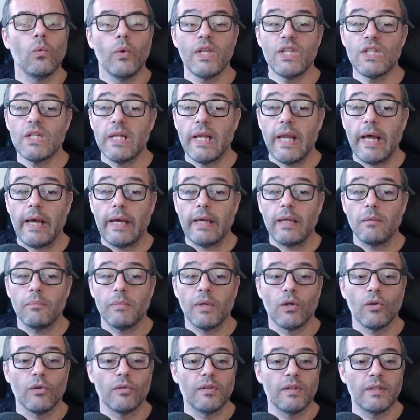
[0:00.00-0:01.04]
which line,
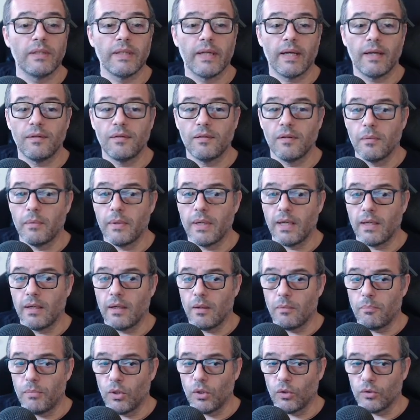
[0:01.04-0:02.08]
because it has
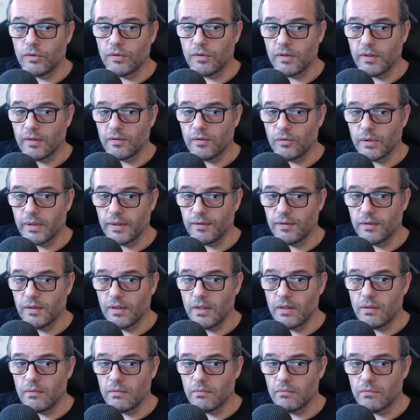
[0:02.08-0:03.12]
several plots, as you can
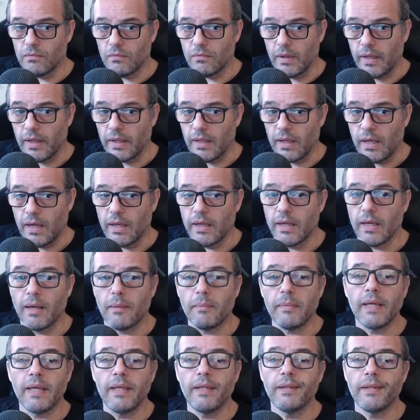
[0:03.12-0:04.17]
see. I
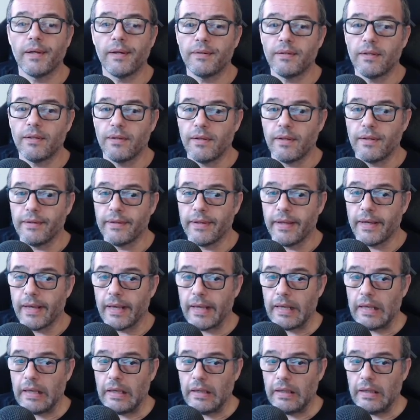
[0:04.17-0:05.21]
am interested in
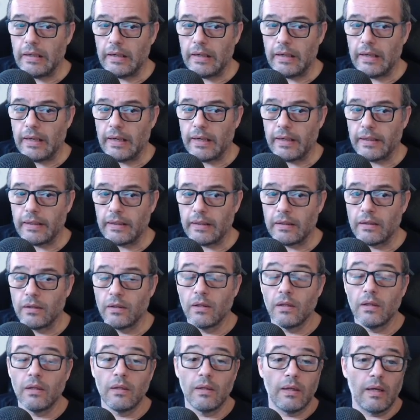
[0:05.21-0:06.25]
the key line.
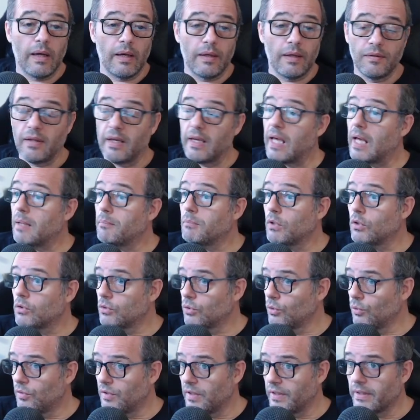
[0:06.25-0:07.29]
As I am
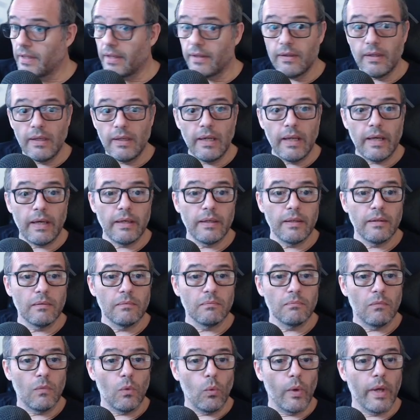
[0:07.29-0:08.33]
not using the D
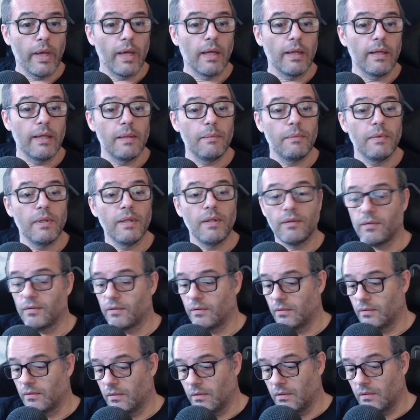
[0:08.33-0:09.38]
line, we can leave
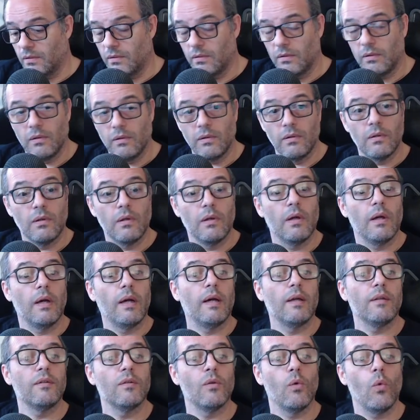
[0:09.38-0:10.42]
this
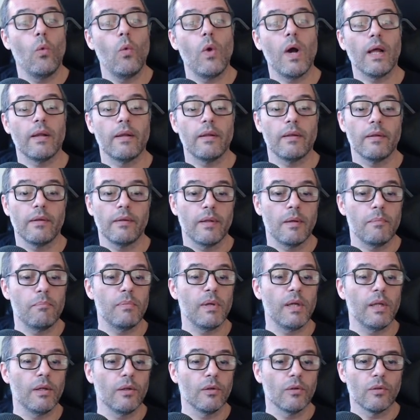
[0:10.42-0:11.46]
as 1, the
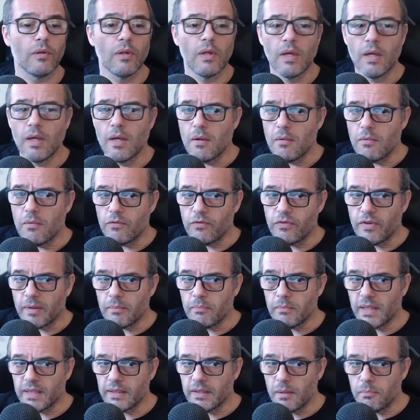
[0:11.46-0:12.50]
period.
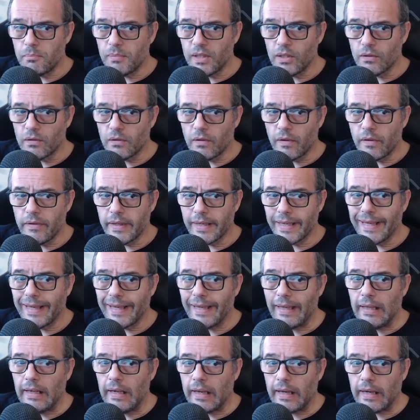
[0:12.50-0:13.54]
But the period of the
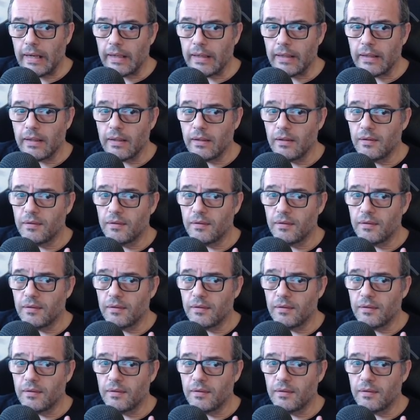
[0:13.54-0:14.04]
key line